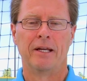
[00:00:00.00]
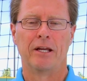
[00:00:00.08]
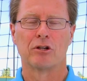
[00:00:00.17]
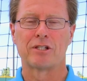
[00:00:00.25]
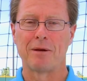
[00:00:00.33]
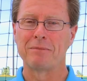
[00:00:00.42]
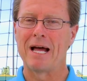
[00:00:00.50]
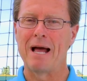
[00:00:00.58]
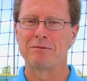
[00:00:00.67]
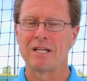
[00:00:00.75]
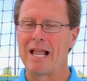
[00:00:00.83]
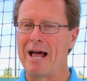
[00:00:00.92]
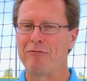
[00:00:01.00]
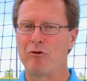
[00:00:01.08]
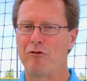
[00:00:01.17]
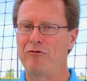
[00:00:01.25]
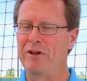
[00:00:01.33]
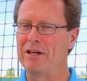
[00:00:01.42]
You know, sometimes life
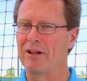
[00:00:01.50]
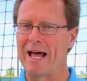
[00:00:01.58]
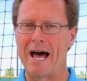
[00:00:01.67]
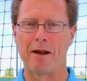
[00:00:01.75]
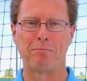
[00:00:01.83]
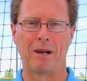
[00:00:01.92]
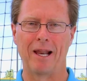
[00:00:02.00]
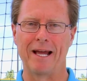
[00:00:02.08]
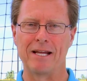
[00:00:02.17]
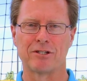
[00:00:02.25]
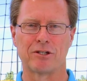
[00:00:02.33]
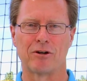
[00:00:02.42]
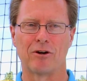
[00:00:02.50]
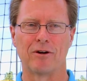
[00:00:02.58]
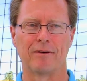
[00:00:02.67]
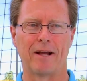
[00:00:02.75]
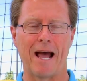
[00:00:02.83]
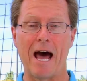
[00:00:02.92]
will feel out of place
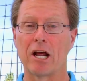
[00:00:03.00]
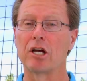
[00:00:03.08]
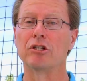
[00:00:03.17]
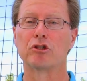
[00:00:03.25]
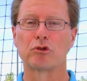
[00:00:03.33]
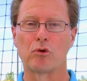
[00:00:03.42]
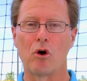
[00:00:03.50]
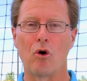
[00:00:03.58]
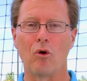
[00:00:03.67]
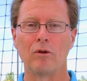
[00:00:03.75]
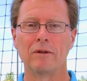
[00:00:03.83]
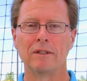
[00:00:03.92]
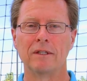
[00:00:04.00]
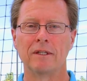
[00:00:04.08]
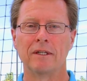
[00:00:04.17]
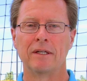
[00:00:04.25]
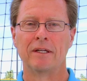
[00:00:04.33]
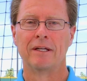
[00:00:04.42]
or out of control.
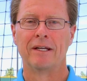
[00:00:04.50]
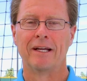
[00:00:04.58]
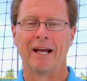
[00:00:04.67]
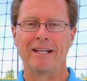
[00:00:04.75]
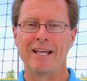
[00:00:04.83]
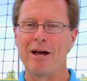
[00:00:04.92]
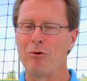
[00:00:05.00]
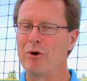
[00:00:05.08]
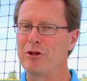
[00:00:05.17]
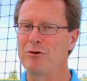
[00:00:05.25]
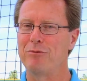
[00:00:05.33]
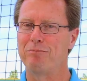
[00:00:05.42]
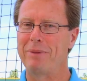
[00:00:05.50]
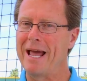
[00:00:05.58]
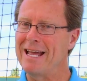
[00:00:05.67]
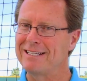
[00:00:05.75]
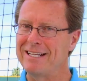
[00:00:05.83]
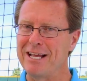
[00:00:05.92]
And yet when you
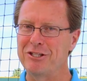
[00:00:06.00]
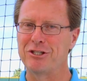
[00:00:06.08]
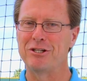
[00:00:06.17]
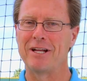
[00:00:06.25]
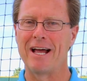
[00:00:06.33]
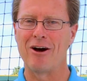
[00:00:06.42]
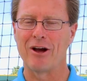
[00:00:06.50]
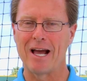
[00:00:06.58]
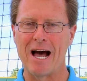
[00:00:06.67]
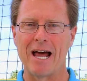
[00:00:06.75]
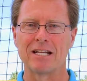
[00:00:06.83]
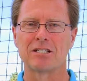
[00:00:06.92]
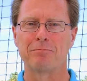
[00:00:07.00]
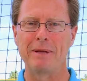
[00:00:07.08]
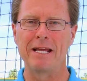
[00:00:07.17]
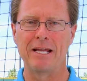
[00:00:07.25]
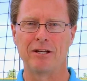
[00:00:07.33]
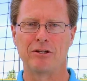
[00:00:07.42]
pay attention to how God is
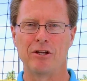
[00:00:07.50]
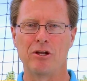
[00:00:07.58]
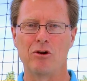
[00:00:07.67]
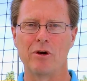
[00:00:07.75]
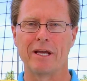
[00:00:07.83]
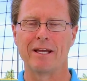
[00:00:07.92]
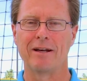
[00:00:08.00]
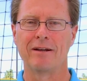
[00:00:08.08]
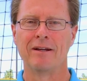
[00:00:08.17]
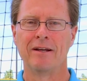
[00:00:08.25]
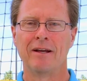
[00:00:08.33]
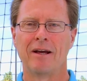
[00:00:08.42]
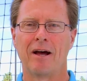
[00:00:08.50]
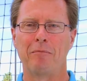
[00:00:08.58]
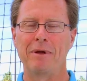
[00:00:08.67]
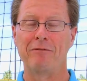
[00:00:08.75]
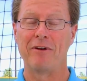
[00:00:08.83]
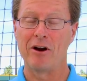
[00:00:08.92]
speaking to you, it can
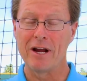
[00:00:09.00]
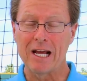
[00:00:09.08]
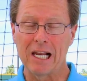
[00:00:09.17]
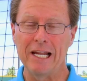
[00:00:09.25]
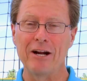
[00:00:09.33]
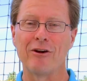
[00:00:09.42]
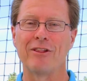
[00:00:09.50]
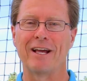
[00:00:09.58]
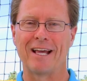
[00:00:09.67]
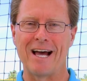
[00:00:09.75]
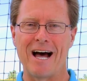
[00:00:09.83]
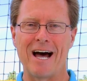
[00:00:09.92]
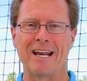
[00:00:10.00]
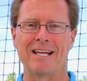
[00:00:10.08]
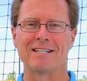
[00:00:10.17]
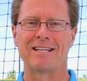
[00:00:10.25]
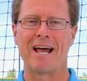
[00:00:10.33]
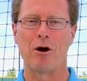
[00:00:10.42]
be very clear that God
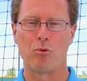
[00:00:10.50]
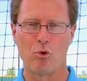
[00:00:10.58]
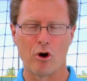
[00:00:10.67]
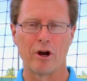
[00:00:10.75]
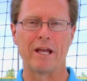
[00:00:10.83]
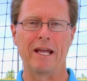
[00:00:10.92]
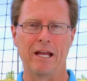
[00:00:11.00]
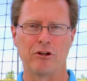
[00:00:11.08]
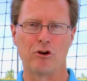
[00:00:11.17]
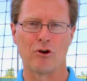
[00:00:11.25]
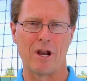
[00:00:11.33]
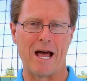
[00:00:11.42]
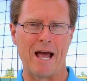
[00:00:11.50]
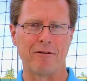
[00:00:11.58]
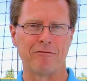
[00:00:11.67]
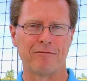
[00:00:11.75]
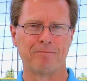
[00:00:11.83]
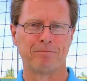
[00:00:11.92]
is at work in your
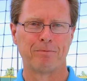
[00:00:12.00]
life.